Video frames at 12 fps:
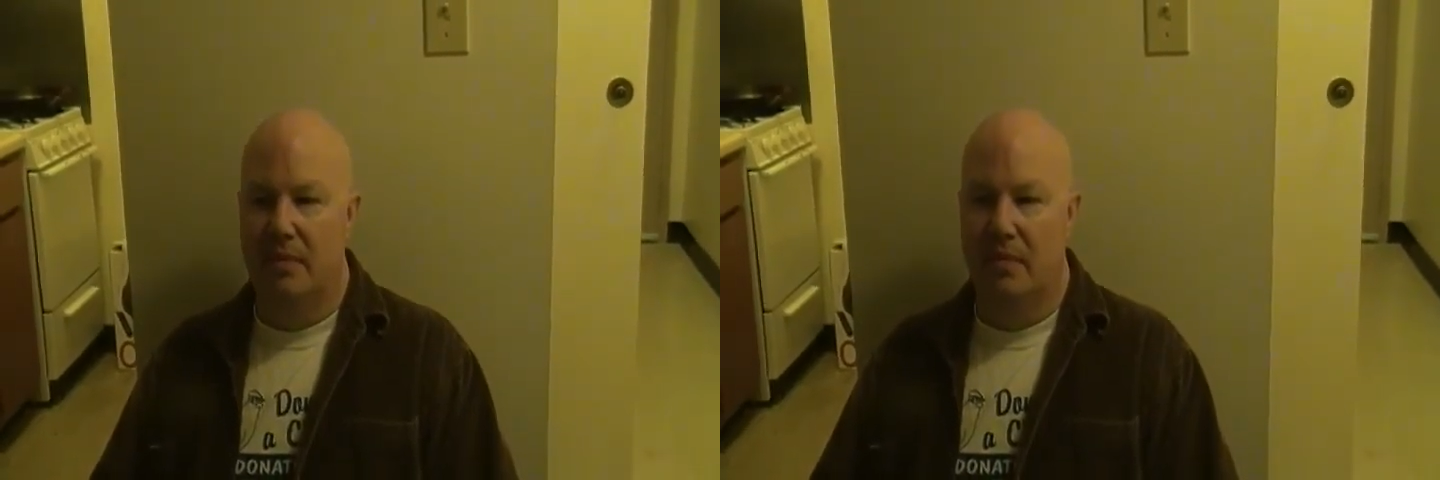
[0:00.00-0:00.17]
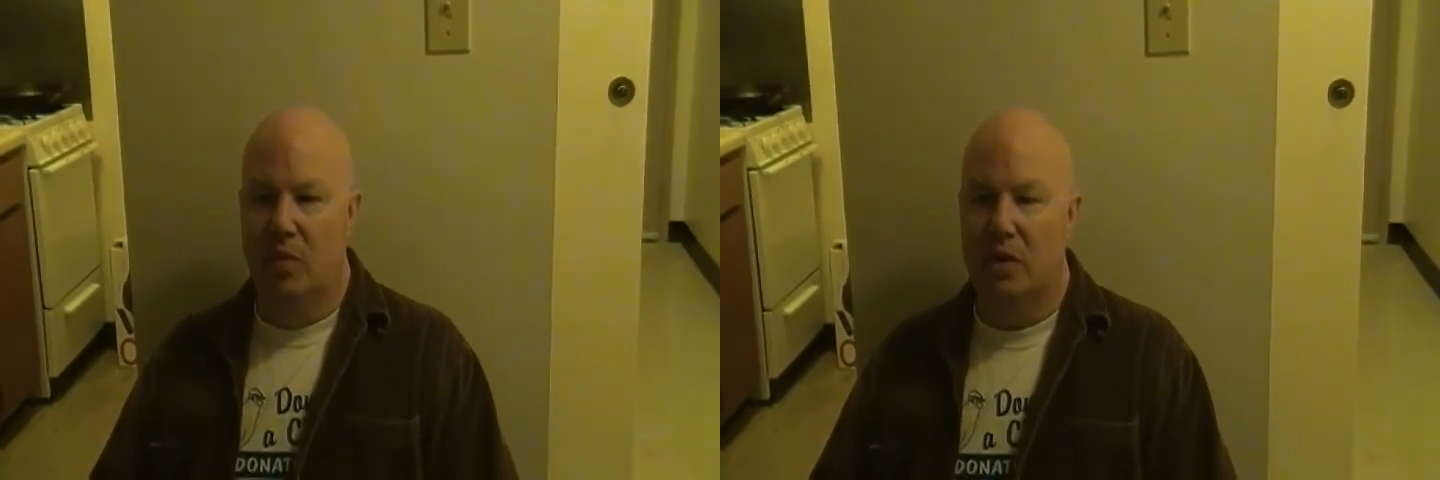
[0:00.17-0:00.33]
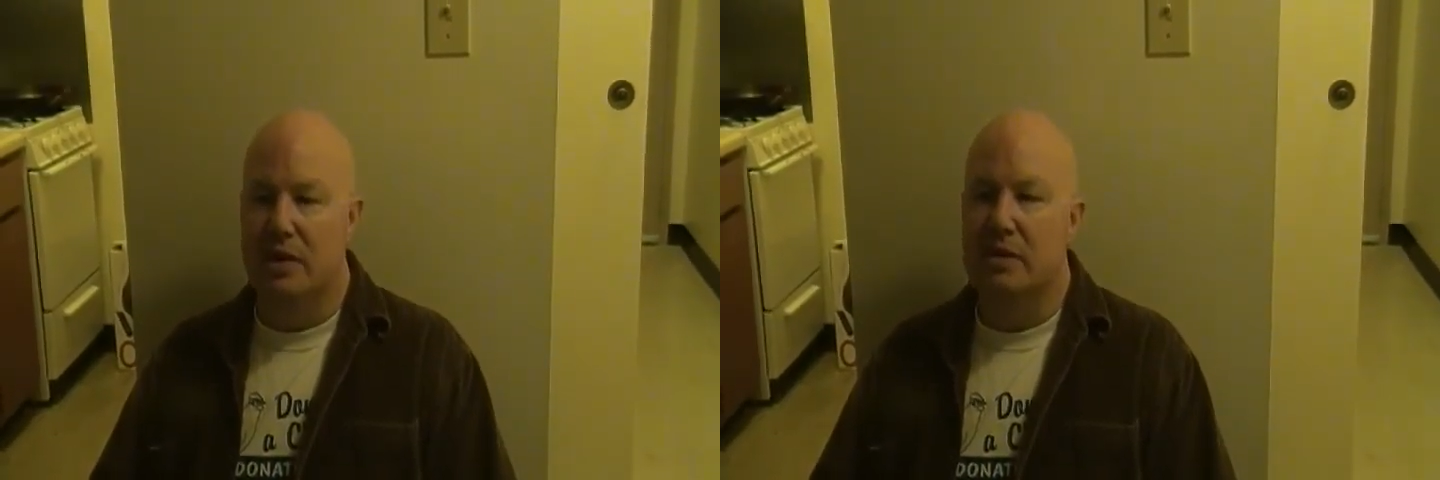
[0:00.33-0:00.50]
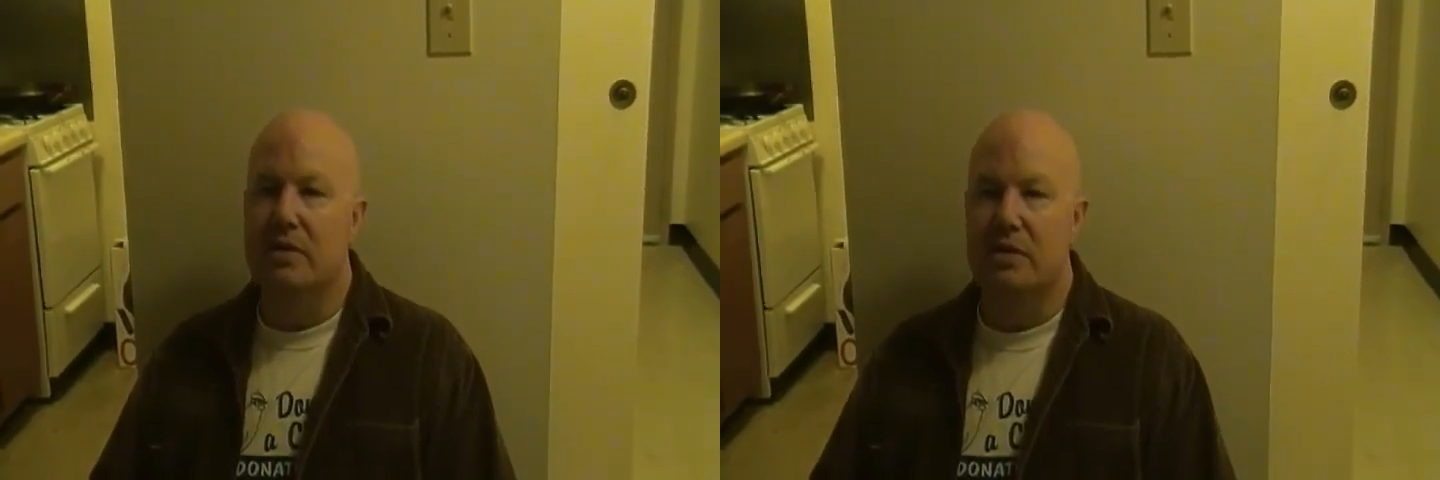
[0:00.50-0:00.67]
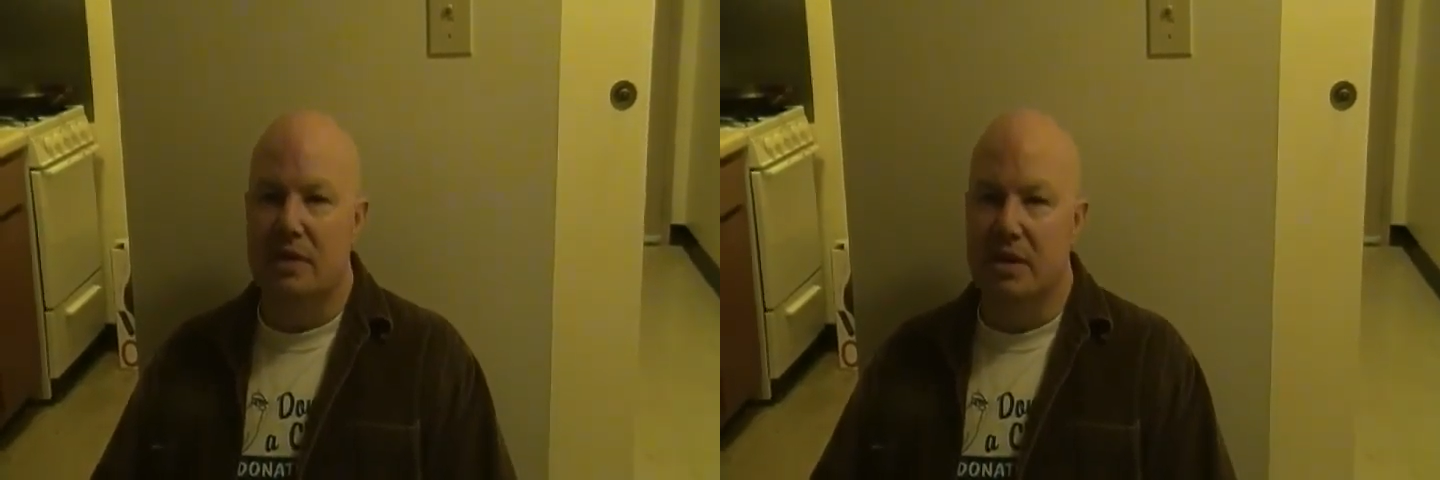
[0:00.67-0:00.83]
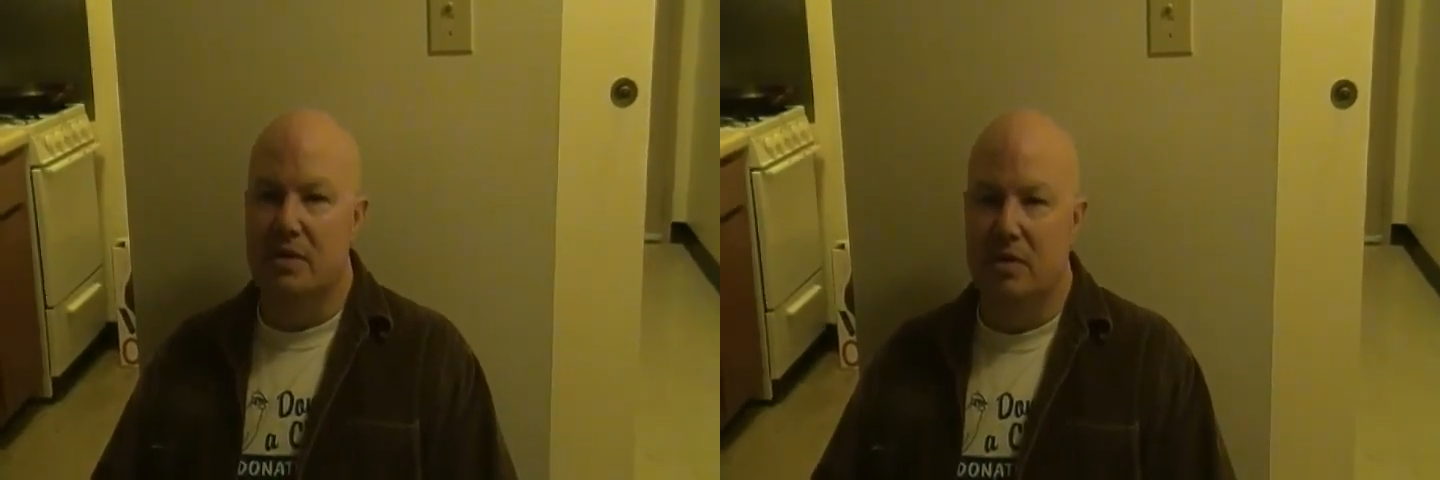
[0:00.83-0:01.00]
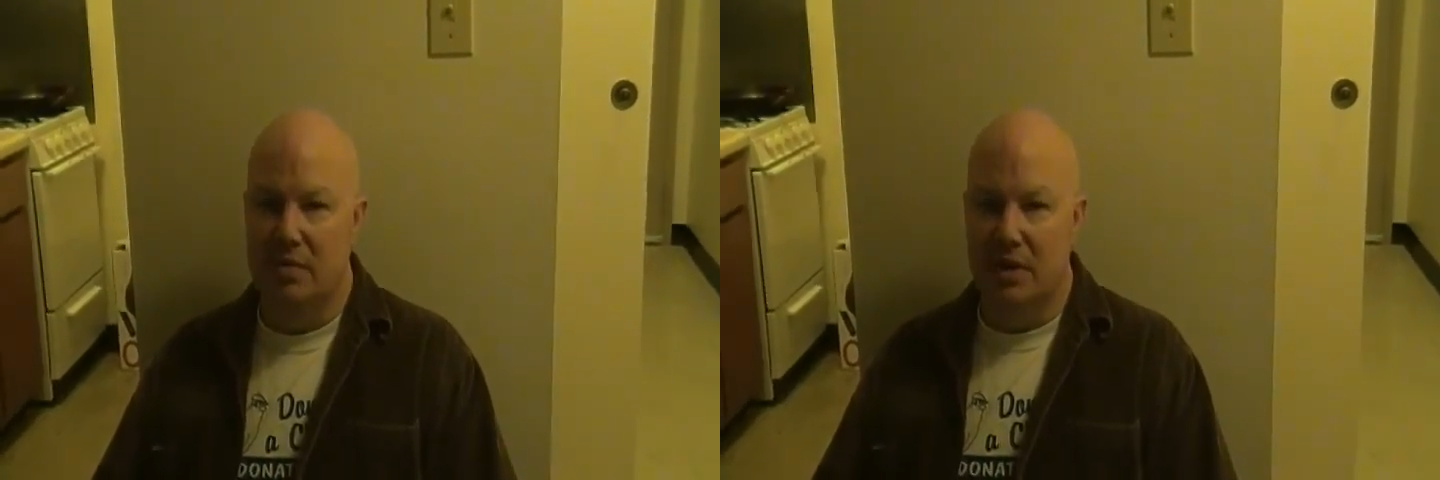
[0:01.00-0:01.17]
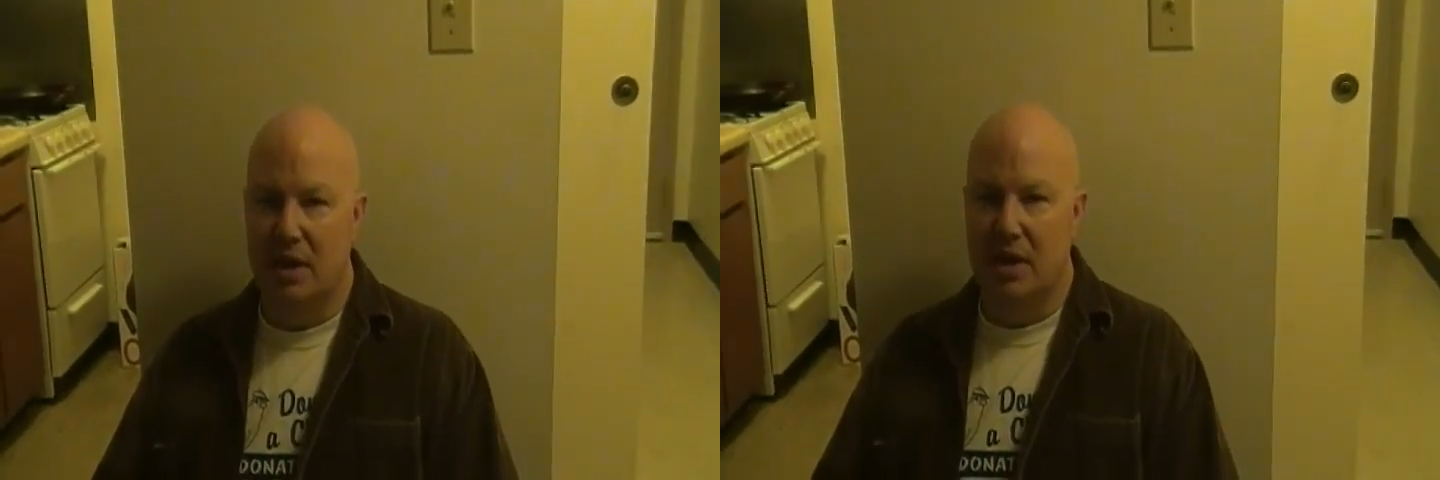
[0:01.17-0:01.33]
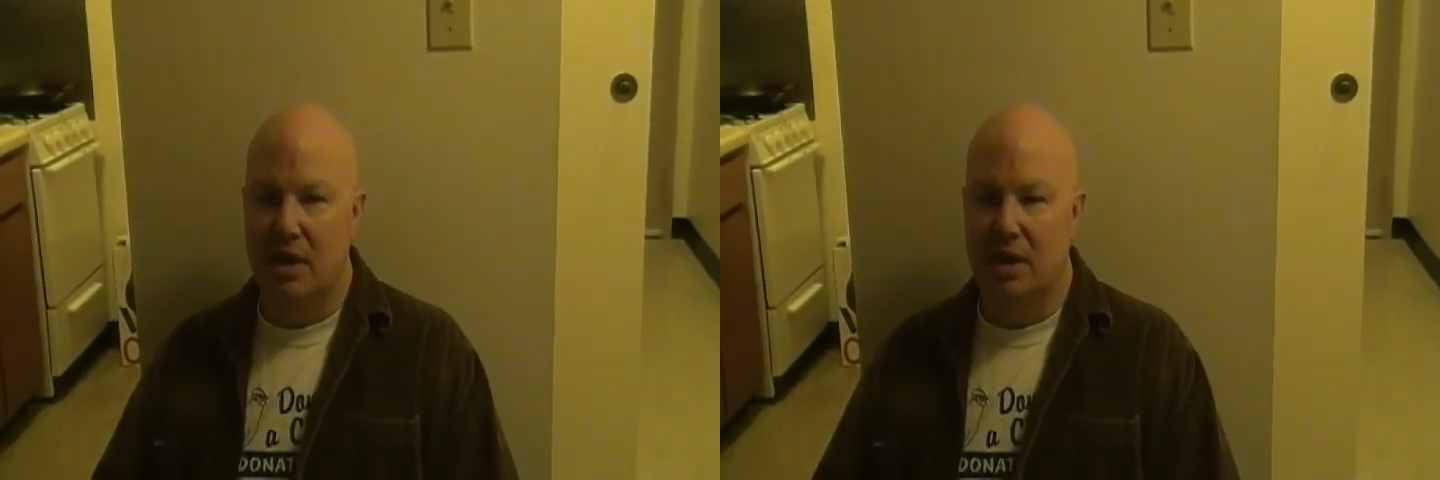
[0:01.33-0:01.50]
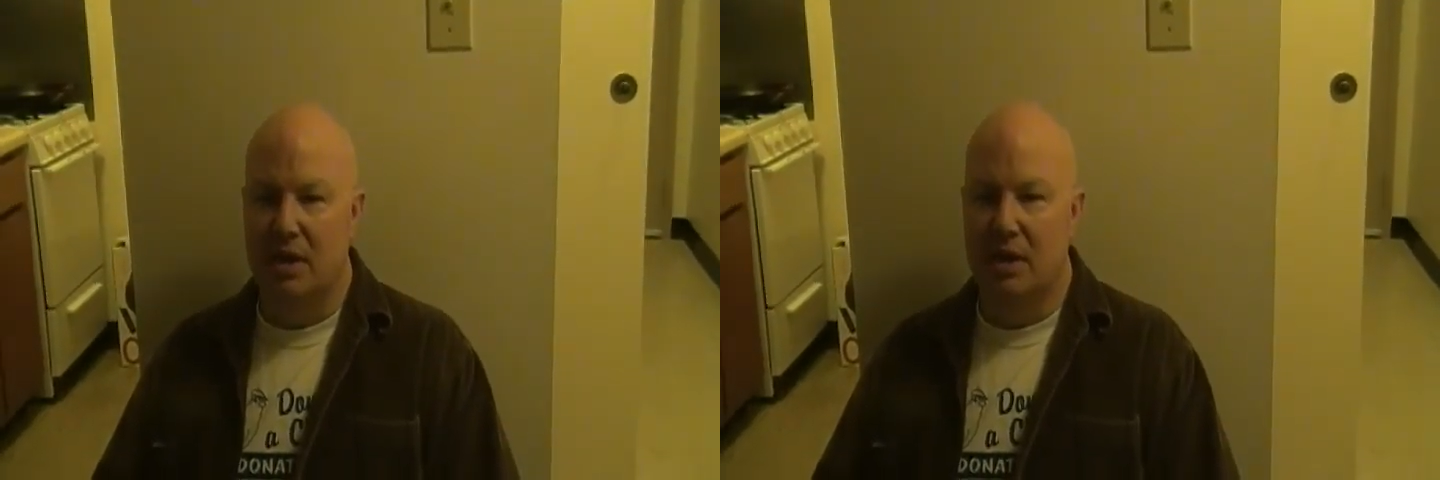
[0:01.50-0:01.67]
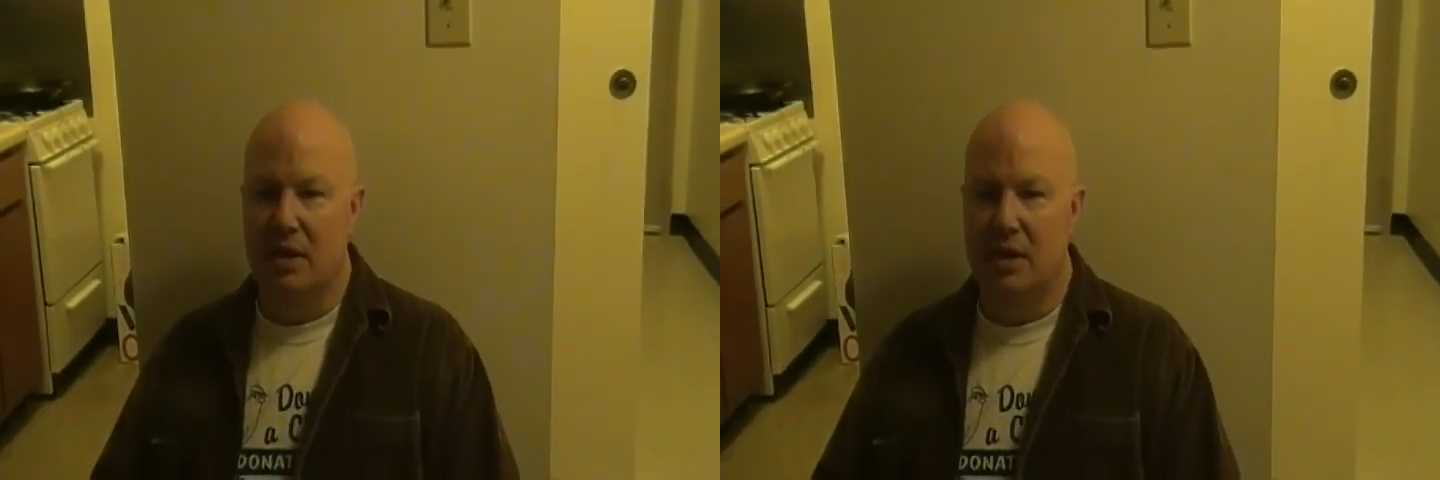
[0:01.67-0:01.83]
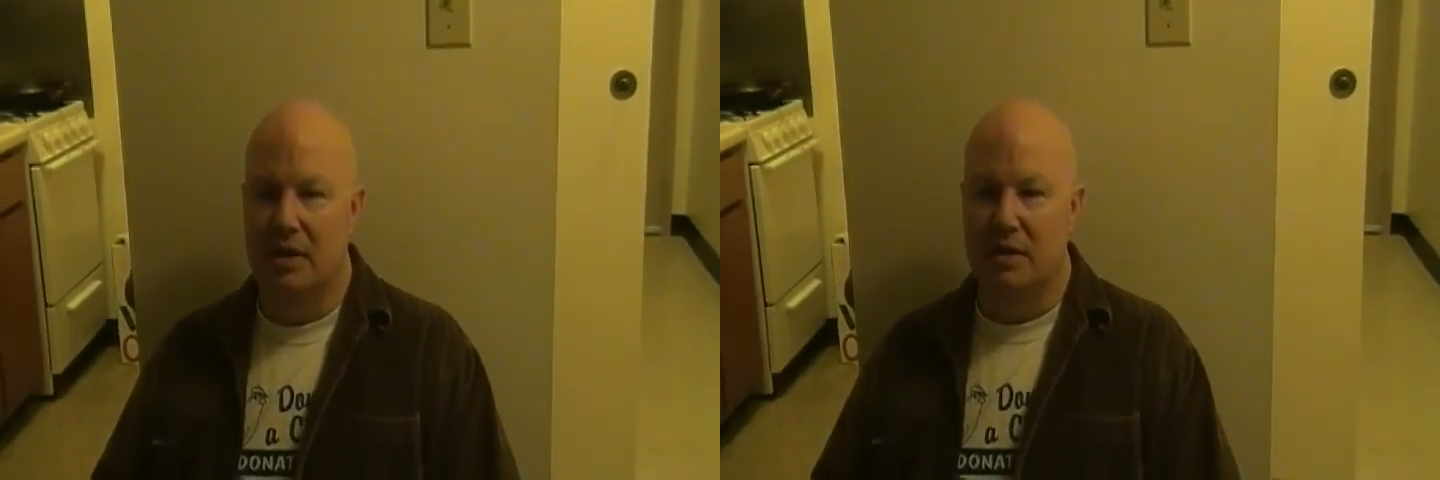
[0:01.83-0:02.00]
What's interesting to me
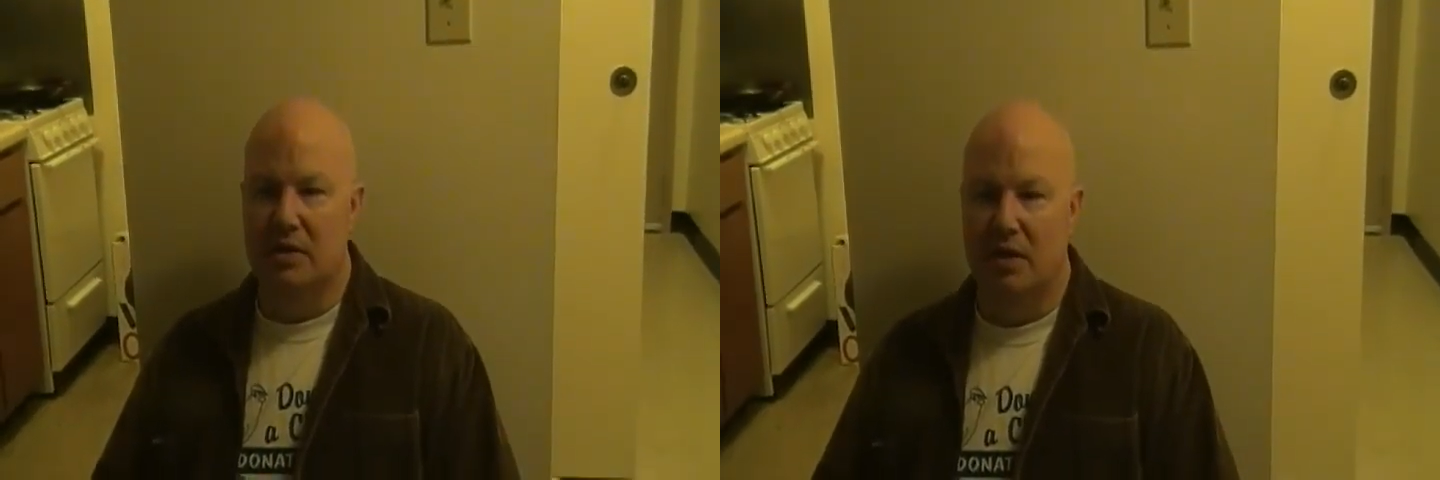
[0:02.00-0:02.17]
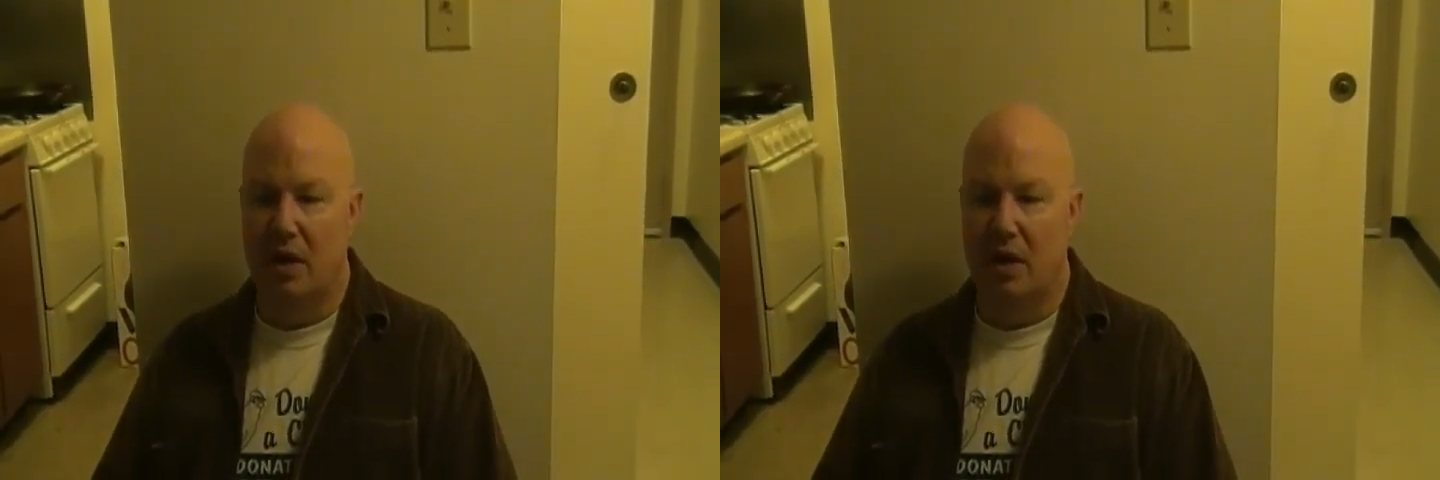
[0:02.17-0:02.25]
is